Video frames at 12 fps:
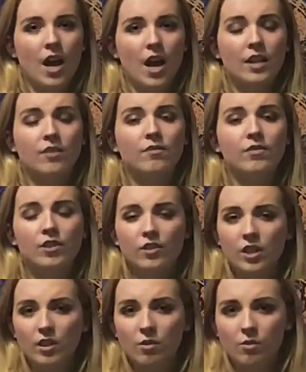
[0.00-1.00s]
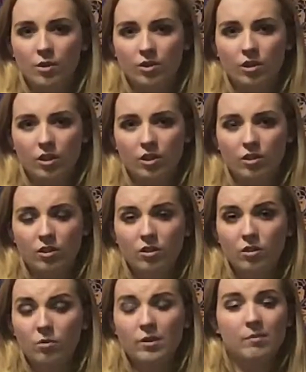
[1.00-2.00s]
and the first thing her horse started to
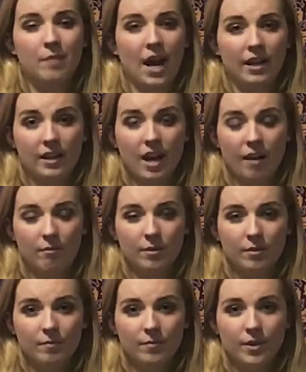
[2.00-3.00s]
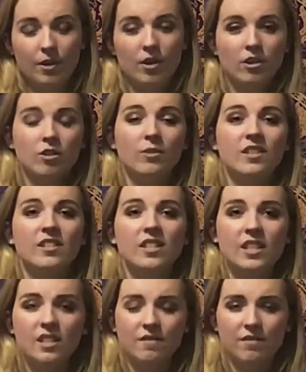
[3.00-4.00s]
do was back up. So
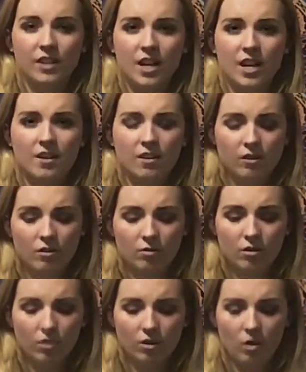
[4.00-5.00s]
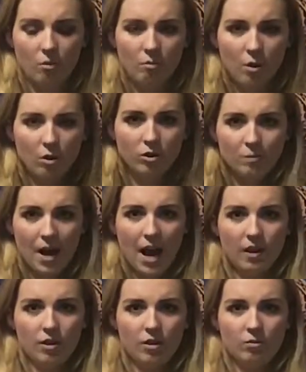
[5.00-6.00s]
instinctively, the little girl pulled
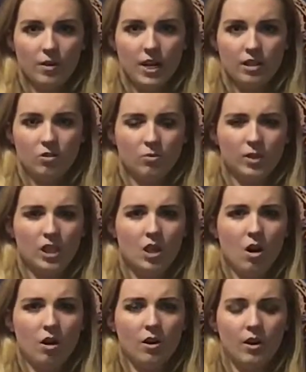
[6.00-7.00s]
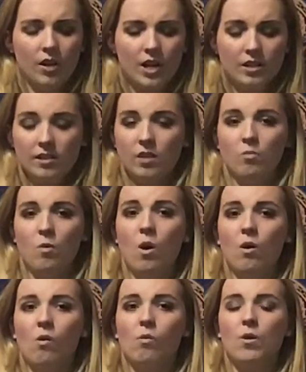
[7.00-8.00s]
back on the reins really hard and said,
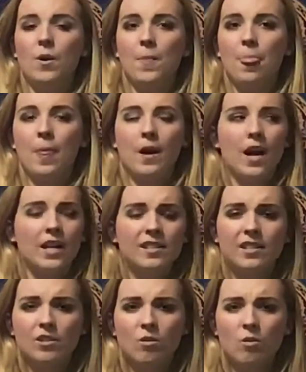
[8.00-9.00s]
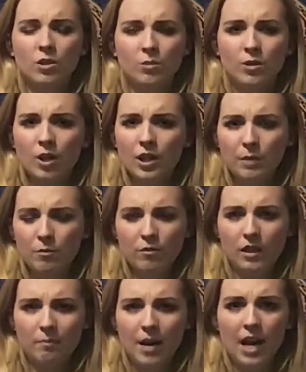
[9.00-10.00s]
"Whoa." And since the horse was already
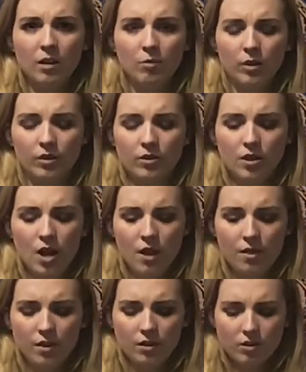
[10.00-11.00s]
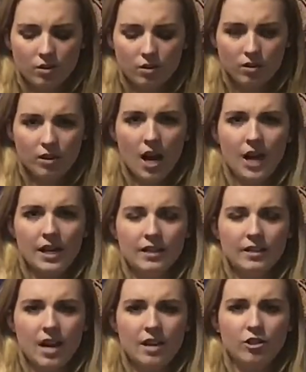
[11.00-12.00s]
moving backwards, the tight
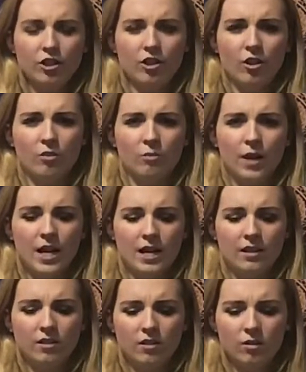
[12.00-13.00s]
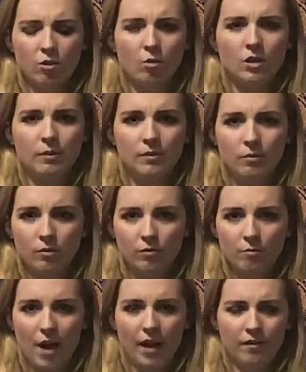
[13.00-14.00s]
tension on the reins told him to
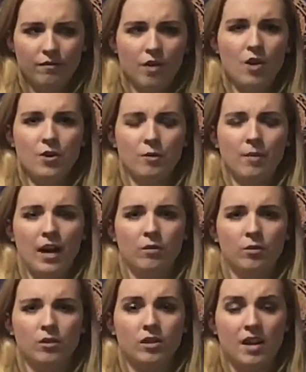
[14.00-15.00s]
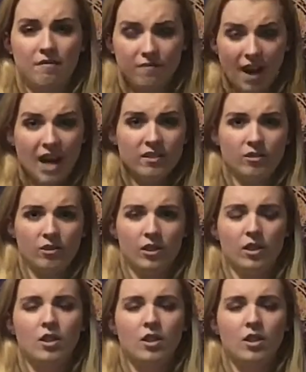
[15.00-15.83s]
move back farther backwards and faster,